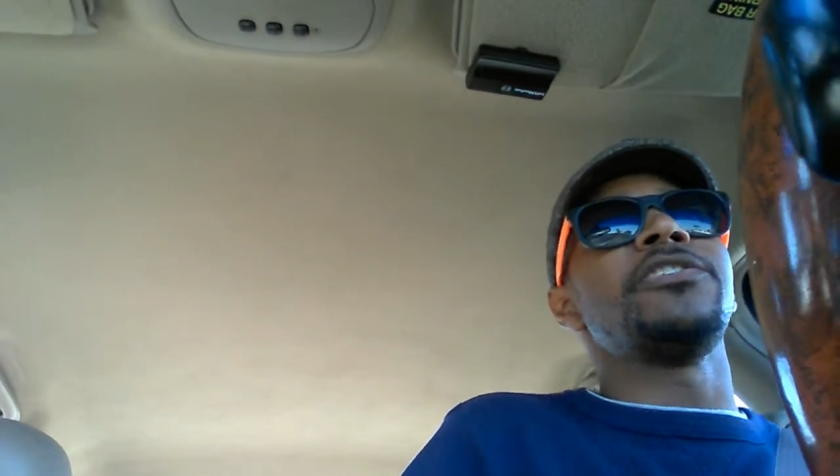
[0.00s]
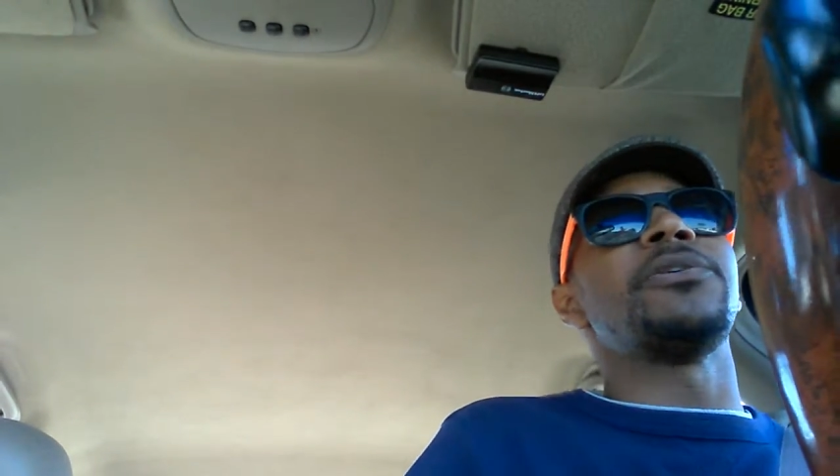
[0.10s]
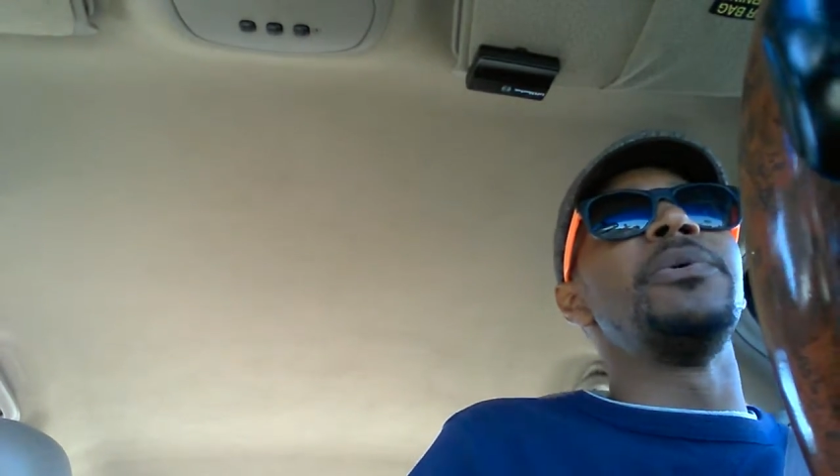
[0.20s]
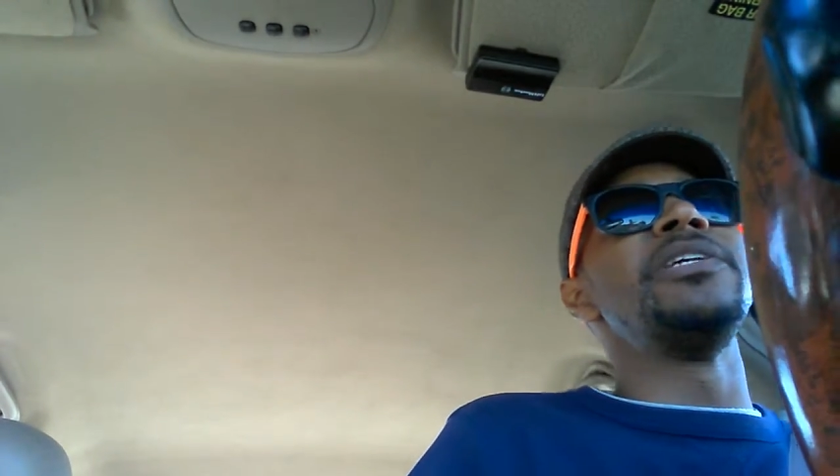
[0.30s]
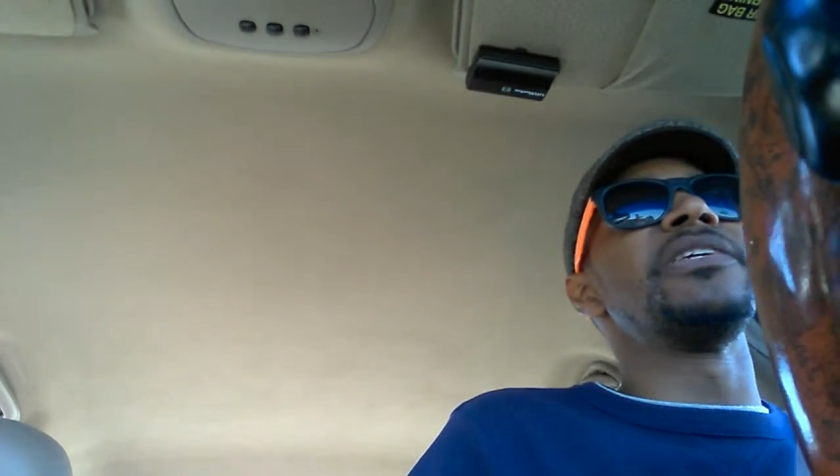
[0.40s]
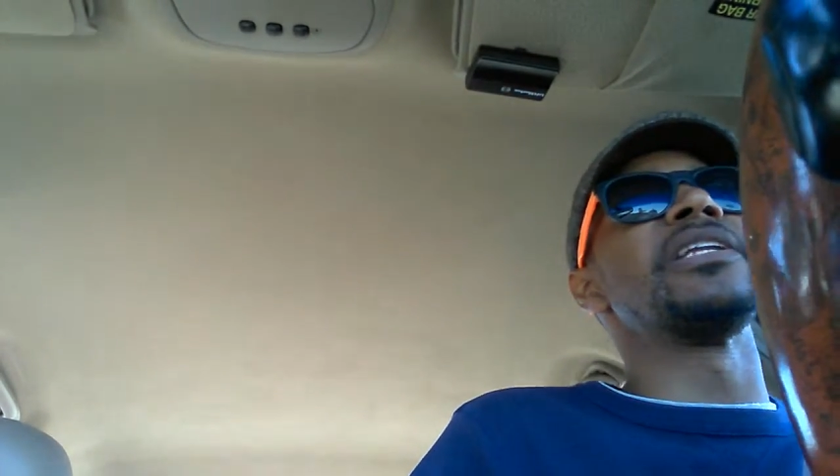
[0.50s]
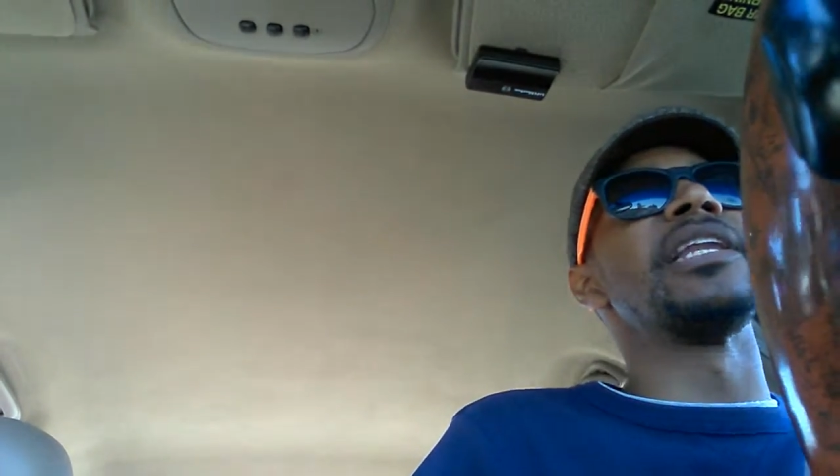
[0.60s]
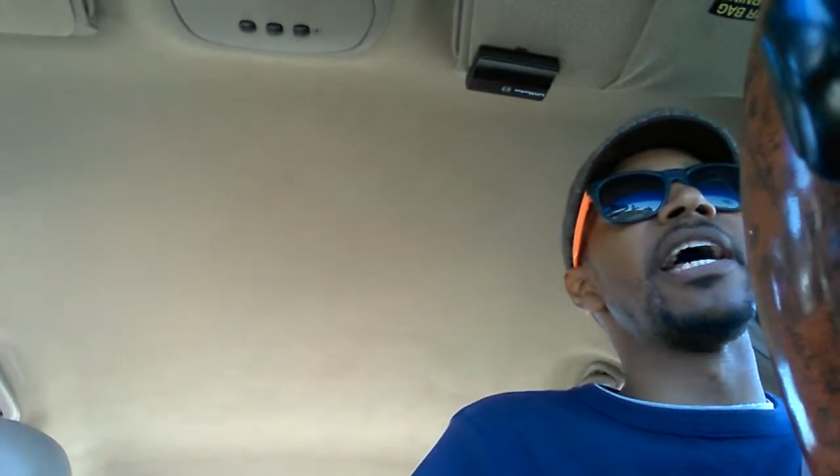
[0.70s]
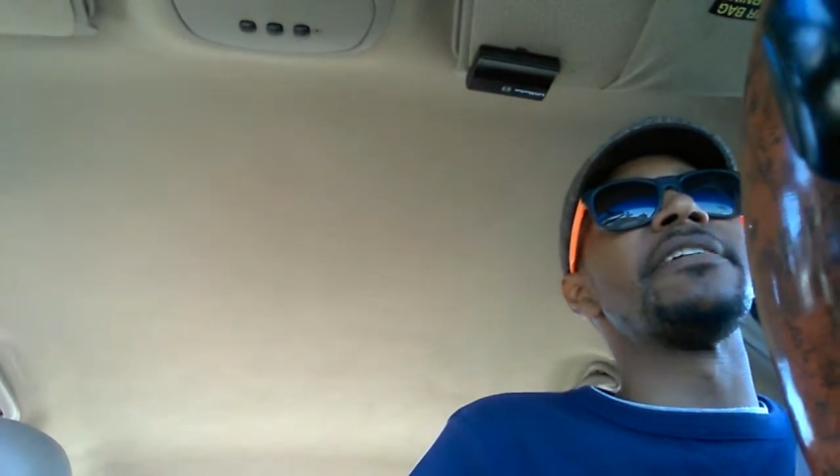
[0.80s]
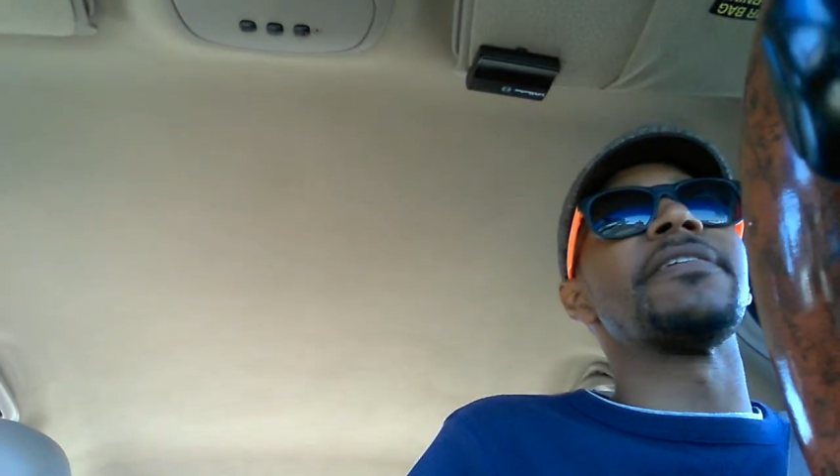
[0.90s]
squeezing the
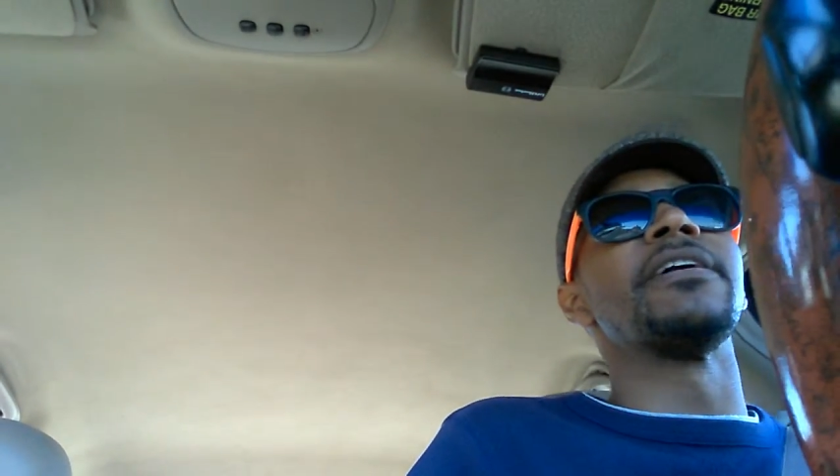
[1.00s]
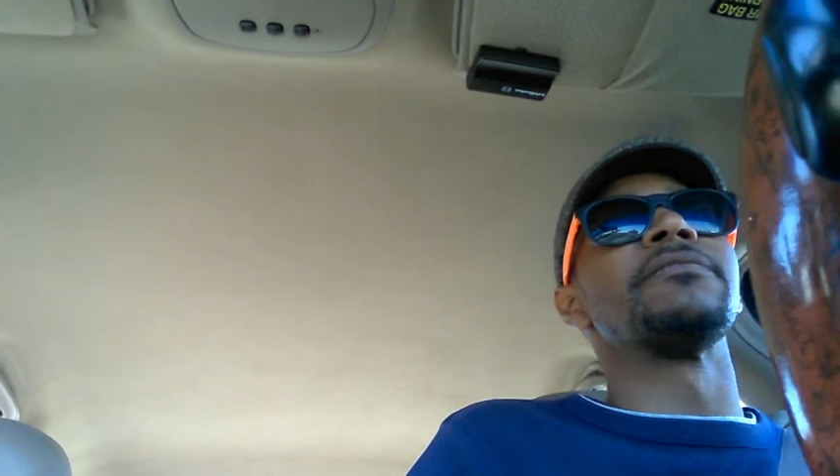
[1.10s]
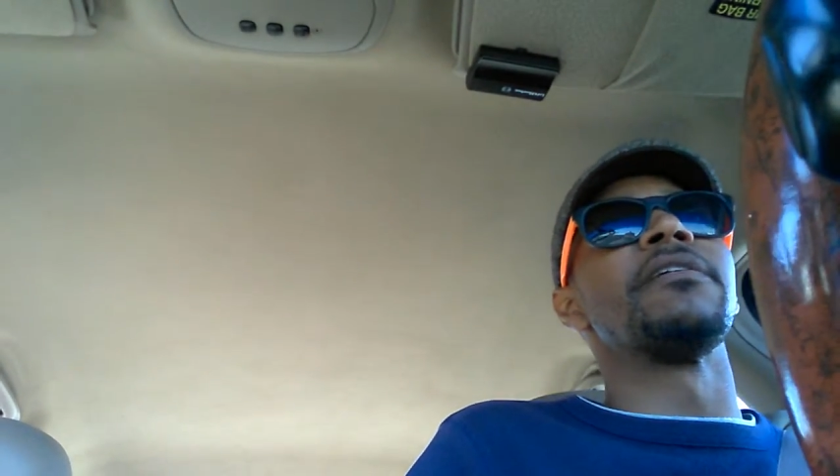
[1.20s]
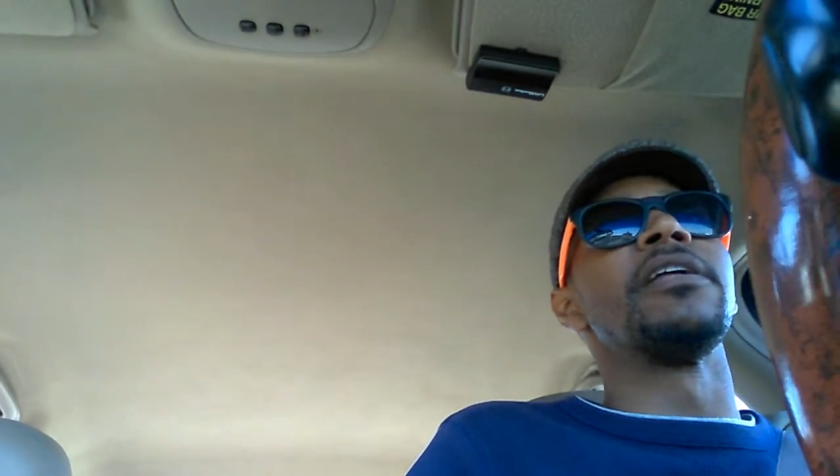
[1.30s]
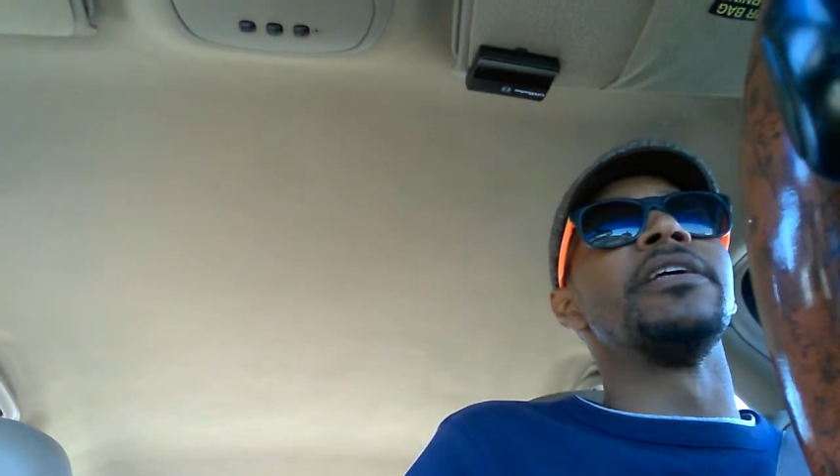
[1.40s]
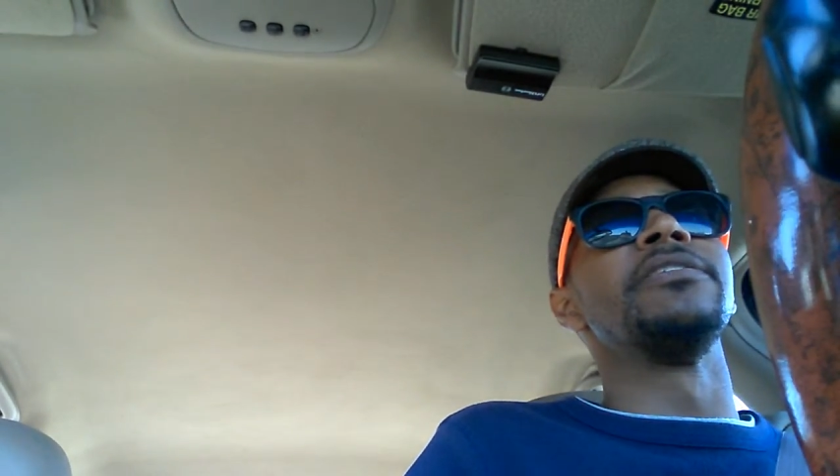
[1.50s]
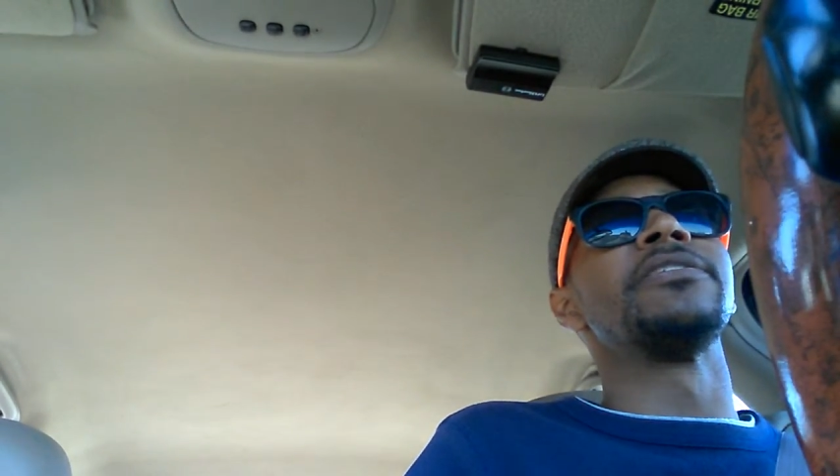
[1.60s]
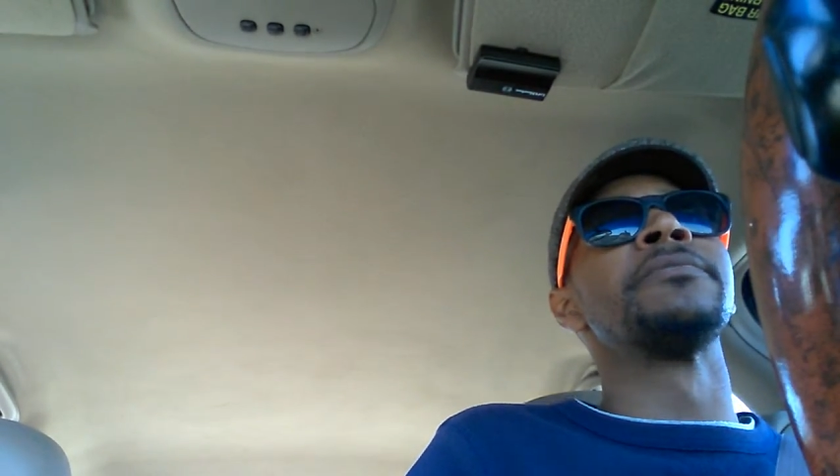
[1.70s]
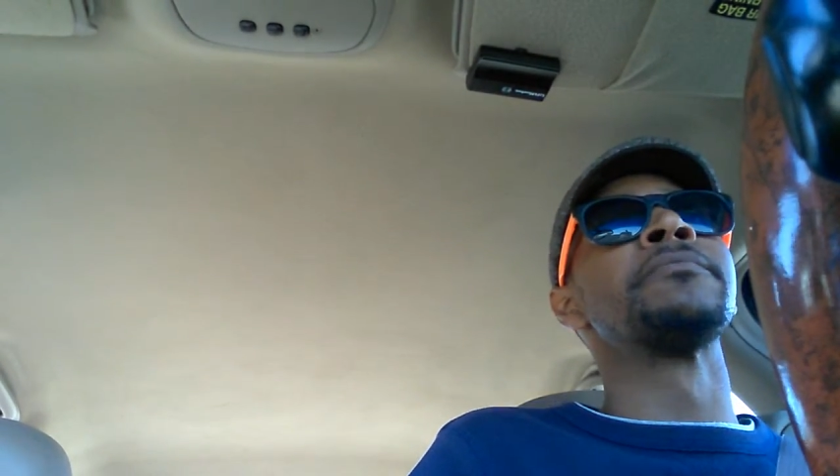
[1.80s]
life out of Rollins.